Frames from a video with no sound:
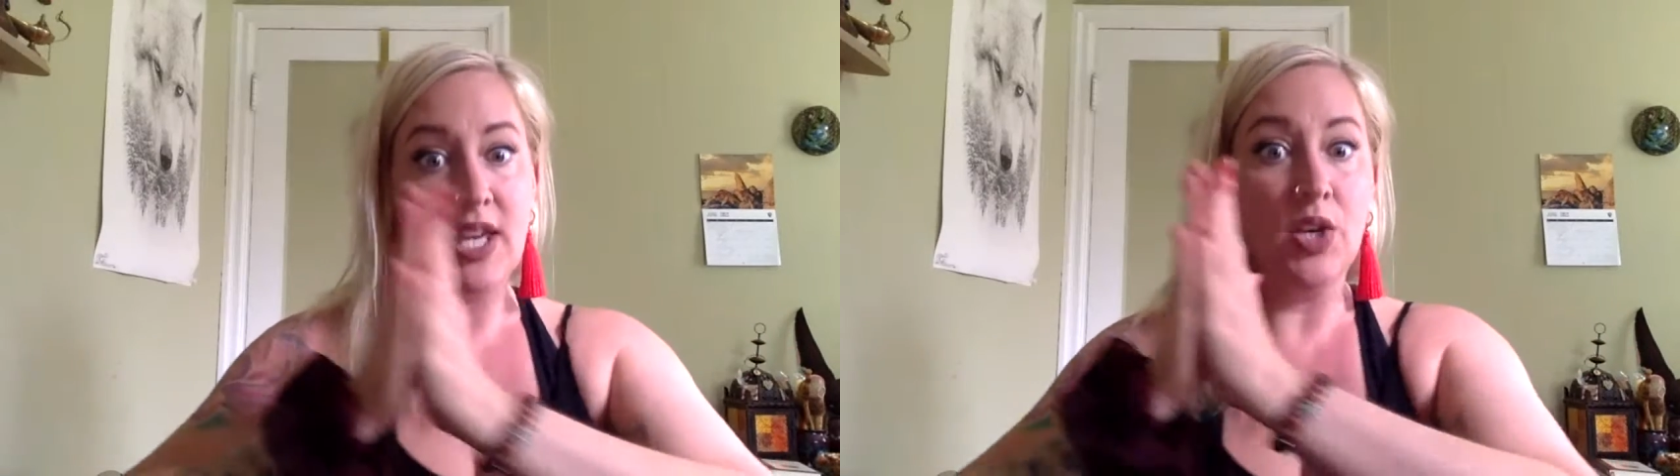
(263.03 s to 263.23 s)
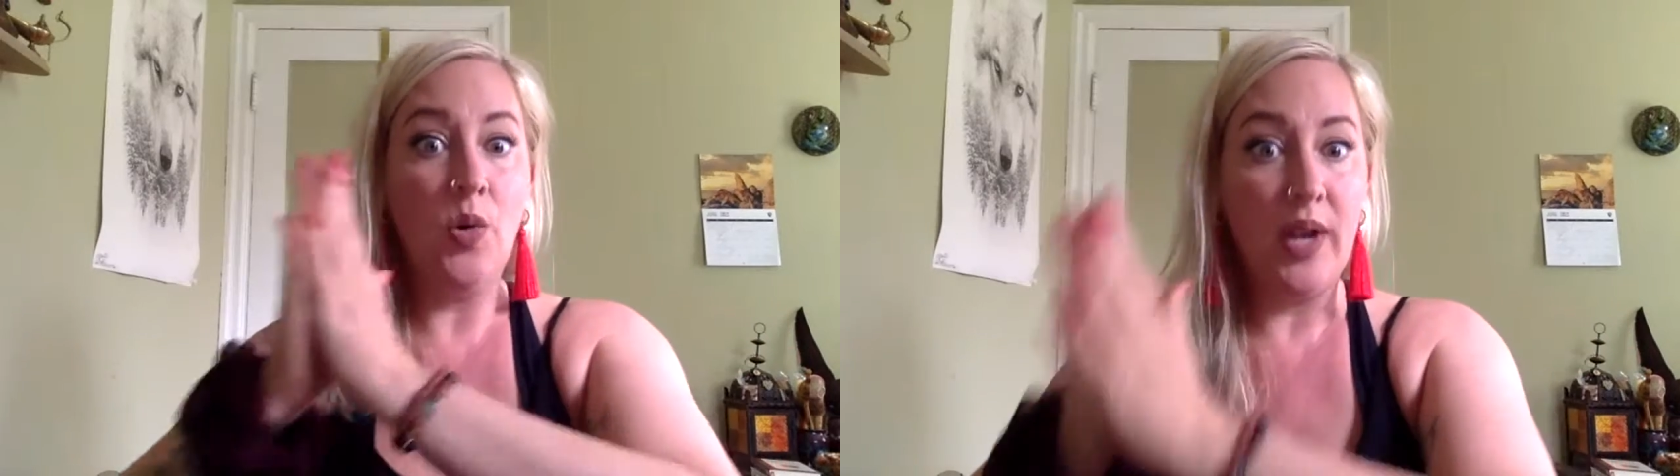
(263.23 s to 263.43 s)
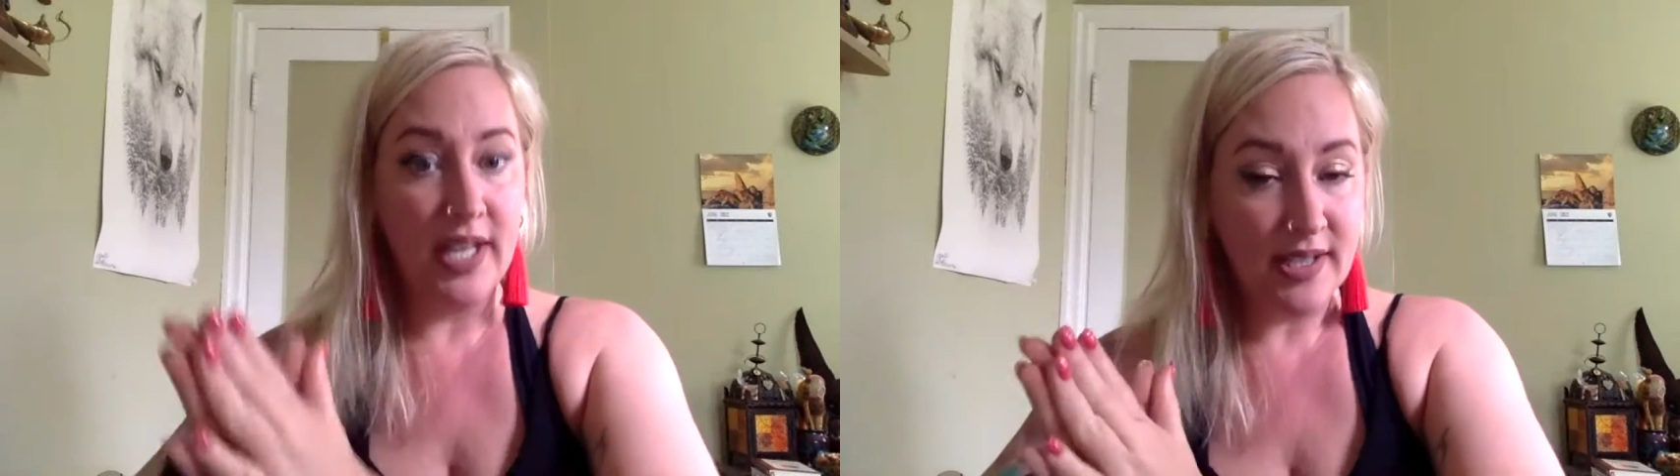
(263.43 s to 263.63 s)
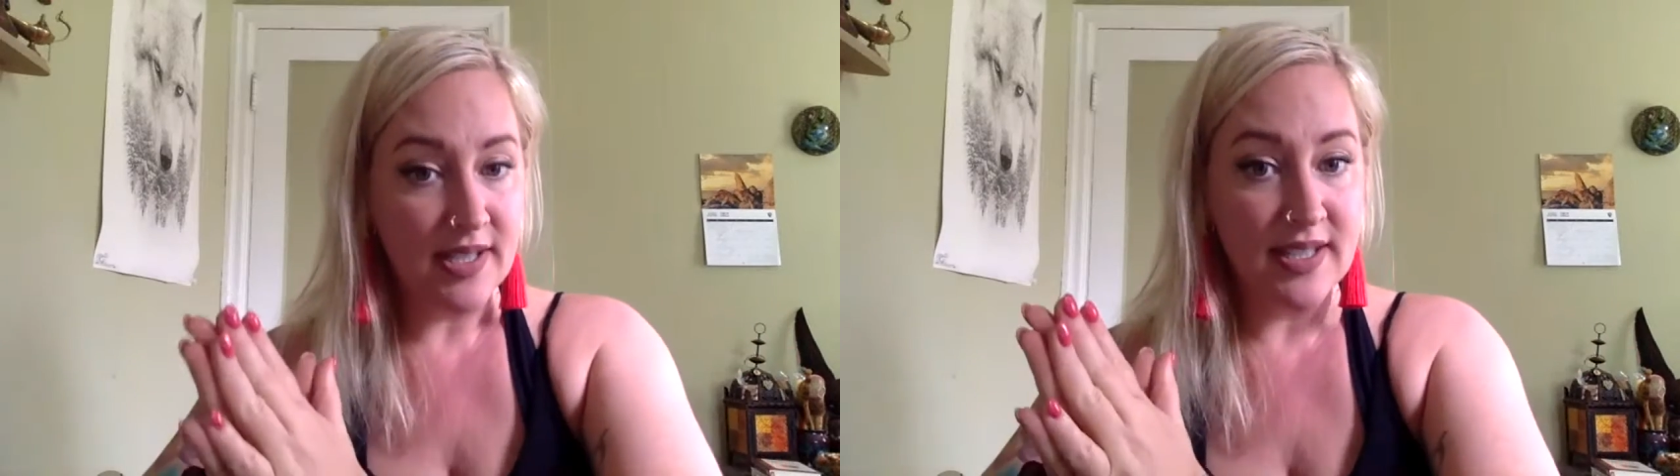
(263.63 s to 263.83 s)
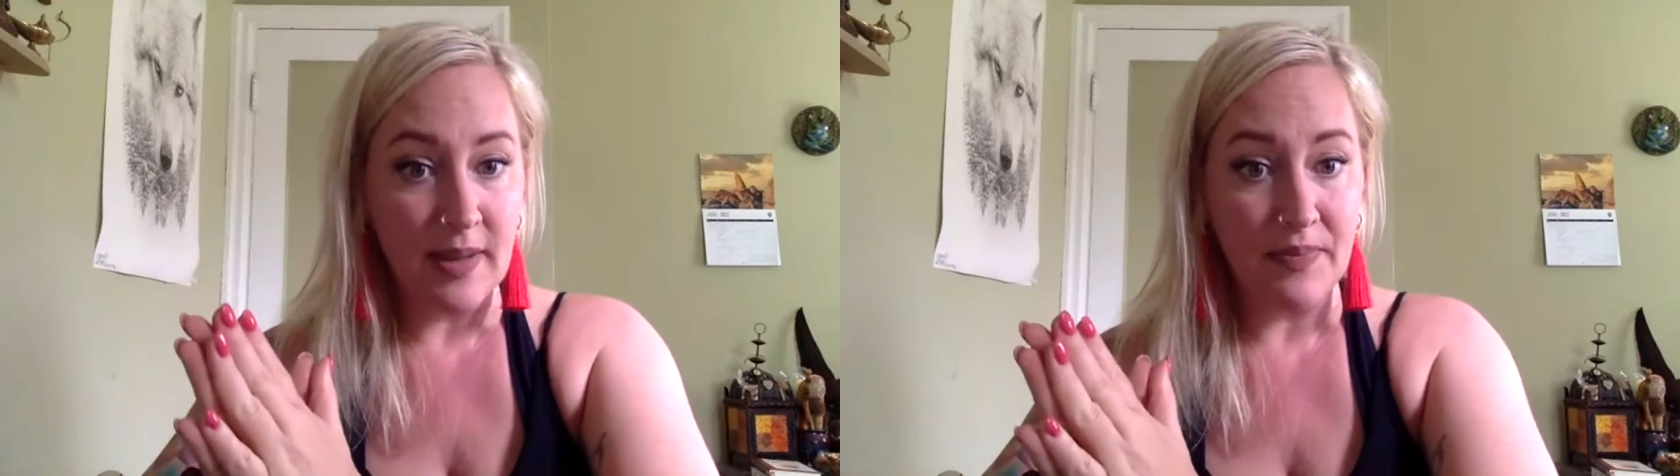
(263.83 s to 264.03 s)
and going into
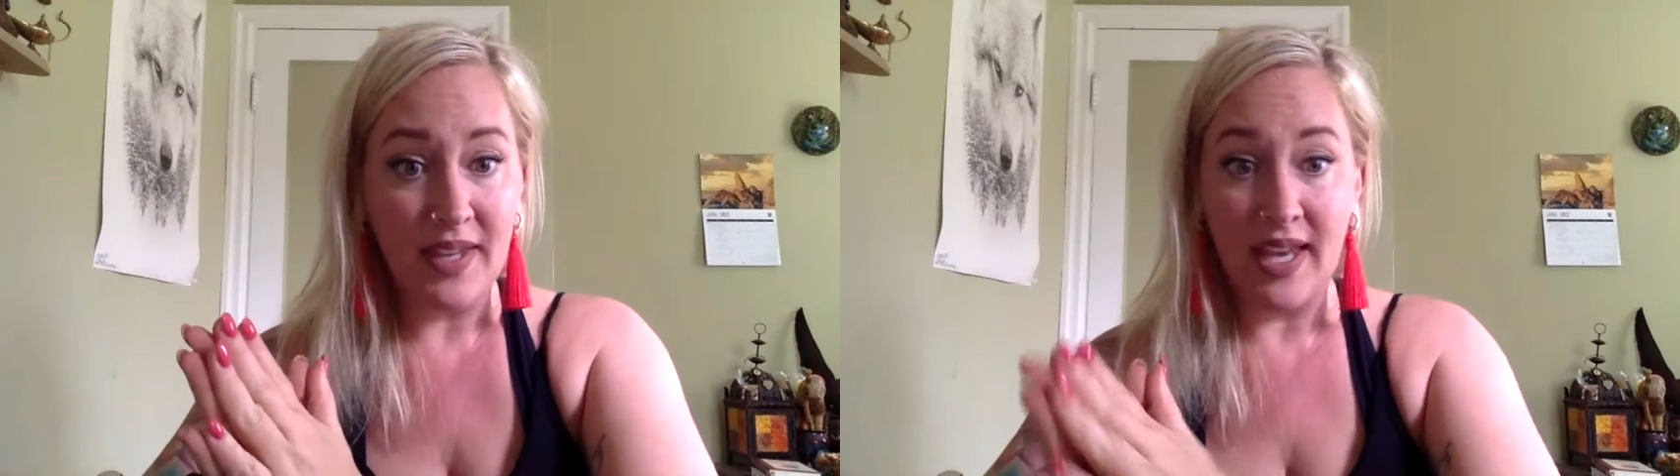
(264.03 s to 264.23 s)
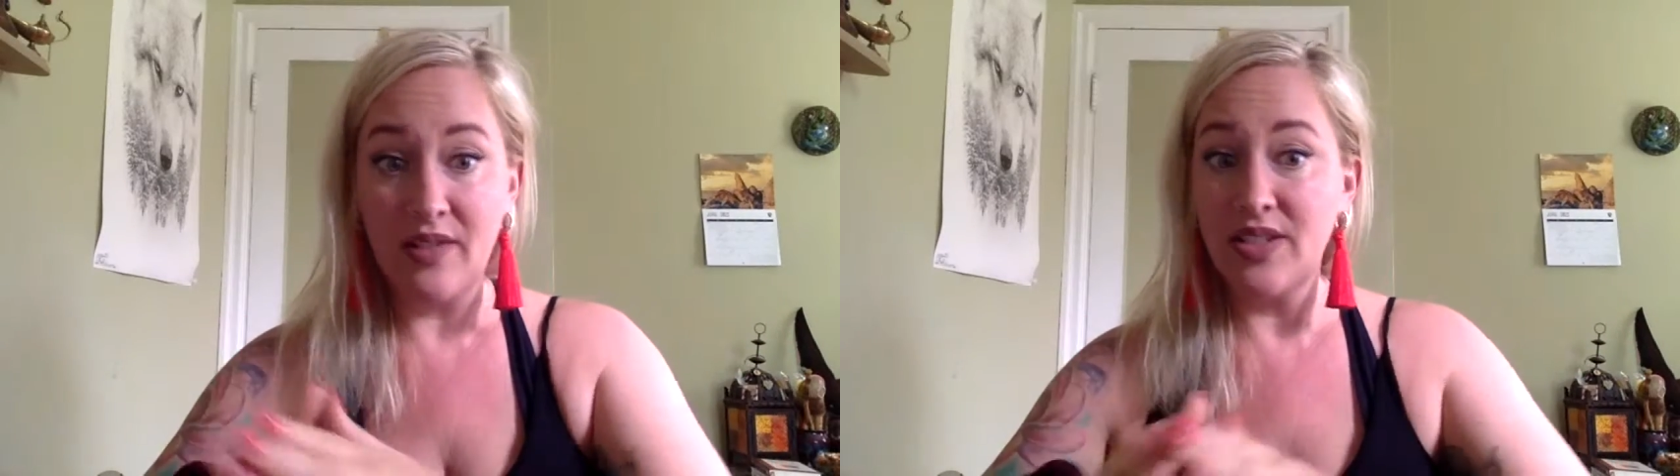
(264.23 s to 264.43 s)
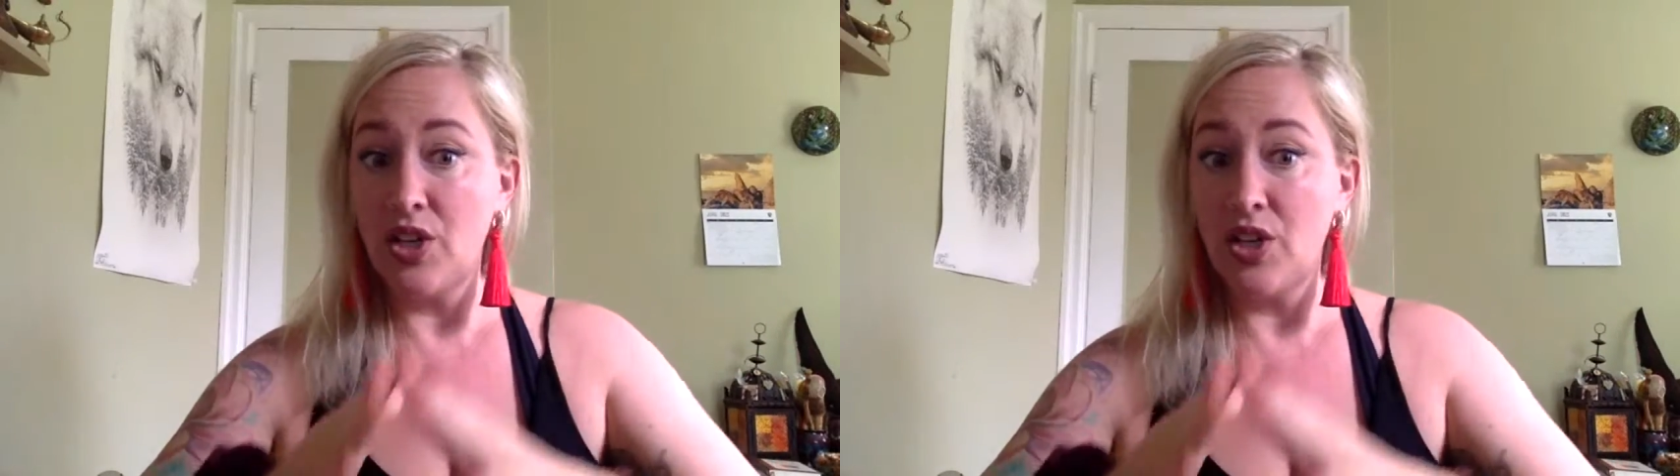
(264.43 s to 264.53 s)
something else,